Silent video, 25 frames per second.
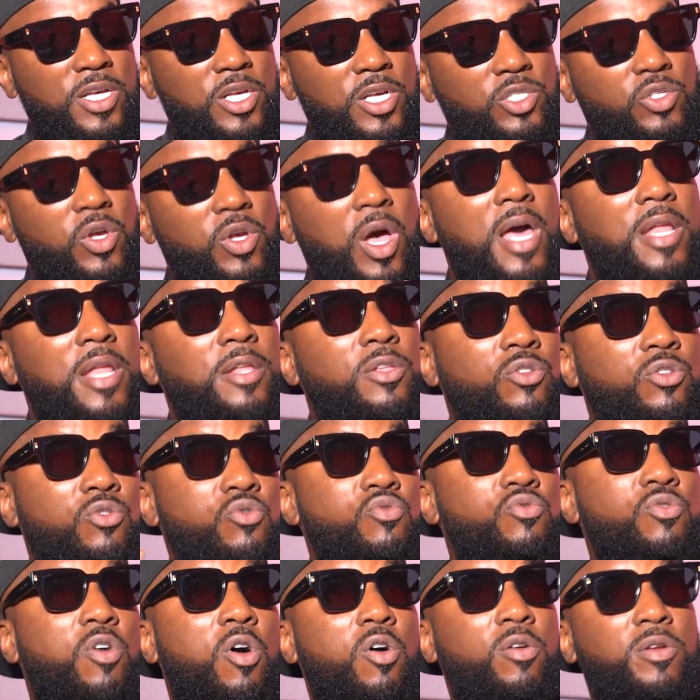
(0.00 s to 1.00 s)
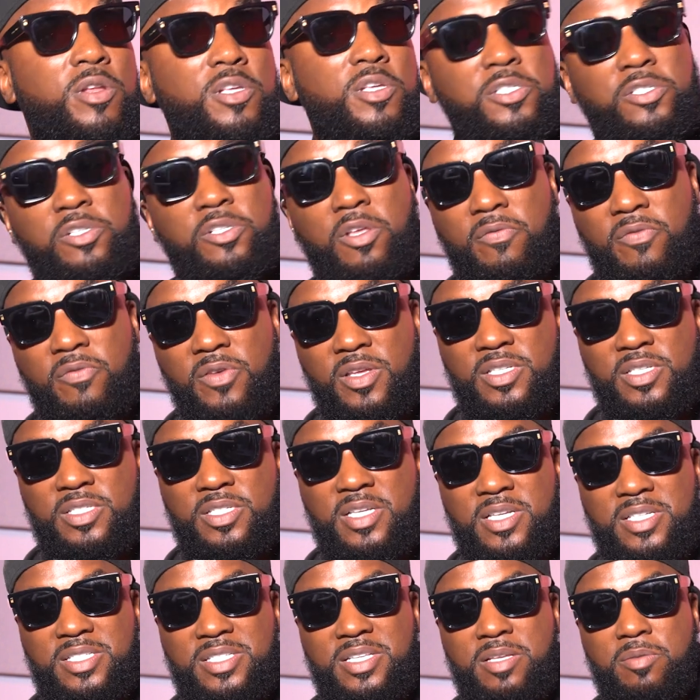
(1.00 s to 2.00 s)
so i knew all that stuff
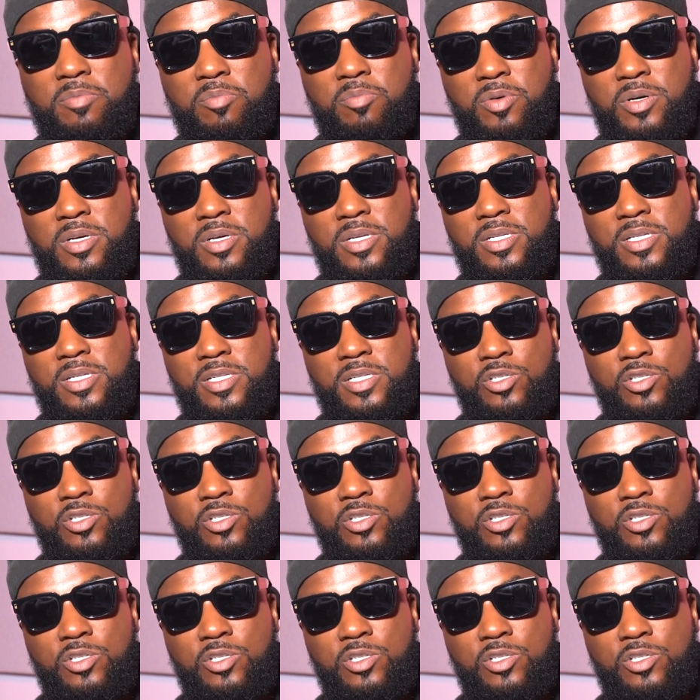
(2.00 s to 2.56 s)
existed but